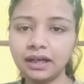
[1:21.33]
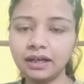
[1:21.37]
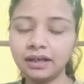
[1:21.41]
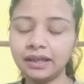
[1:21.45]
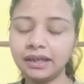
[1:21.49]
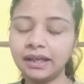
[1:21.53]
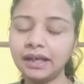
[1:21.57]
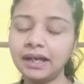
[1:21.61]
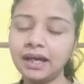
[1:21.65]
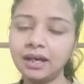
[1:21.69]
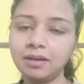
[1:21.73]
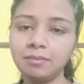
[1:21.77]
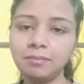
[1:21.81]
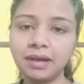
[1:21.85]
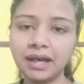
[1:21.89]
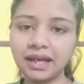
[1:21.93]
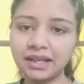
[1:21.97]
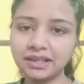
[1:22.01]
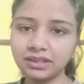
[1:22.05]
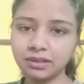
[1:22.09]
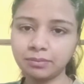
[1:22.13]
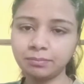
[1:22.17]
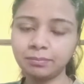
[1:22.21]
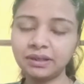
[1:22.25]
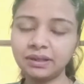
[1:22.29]
in our
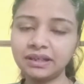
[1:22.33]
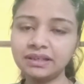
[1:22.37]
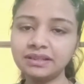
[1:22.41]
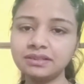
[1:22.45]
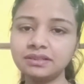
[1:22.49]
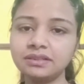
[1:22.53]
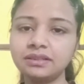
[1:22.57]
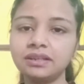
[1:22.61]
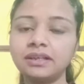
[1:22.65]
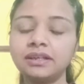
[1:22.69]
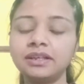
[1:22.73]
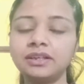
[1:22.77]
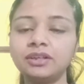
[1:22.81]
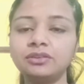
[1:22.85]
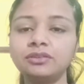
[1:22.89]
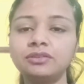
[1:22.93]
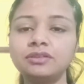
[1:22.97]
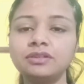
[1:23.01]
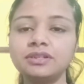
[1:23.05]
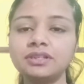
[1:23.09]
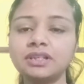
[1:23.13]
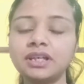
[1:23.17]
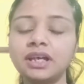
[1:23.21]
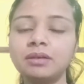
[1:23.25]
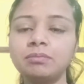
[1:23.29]
batch apex the
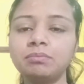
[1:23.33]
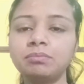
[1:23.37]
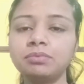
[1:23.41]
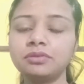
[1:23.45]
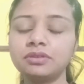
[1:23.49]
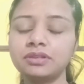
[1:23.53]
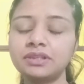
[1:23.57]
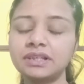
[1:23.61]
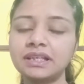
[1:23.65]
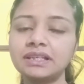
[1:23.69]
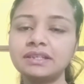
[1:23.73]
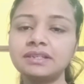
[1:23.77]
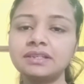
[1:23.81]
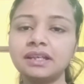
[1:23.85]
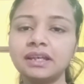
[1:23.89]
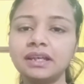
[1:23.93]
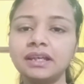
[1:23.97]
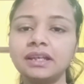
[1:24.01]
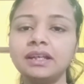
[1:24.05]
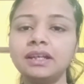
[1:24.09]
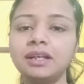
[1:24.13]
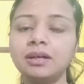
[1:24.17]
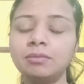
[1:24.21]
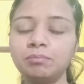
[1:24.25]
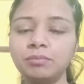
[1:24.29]
records are processed
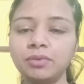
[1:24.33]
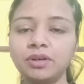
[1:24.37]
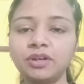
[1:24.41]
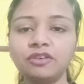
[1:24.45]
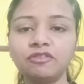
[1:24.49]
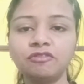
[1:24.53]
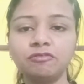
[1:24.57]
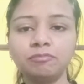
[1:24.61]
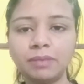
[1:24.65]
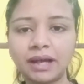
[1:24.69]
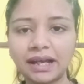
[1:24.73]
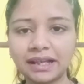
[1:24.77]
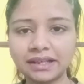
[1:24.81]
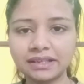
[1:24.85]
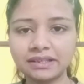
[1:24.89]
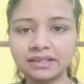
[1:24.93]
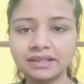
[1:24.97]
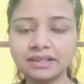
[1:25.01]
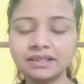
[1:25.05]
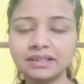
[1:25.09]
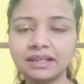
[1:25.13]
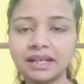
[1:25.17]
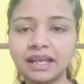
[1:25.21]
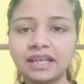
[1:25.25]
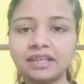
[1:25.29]
in number of
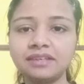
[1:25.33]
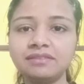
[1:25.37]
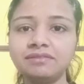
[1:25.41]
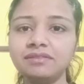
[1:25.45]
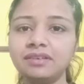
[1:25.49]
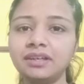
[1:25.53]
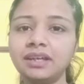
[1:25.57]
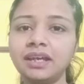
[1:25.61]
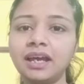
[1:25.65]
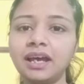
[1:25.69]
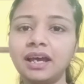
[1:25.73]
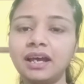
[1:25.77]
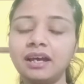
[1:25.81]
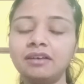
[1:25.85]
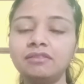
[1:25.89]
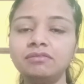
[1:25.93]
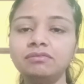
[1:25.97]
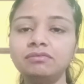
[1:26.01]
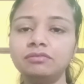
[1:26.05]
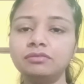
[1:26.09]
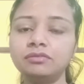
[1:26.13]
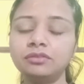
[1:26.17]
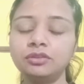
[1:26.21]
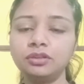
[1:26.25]
batches, like we have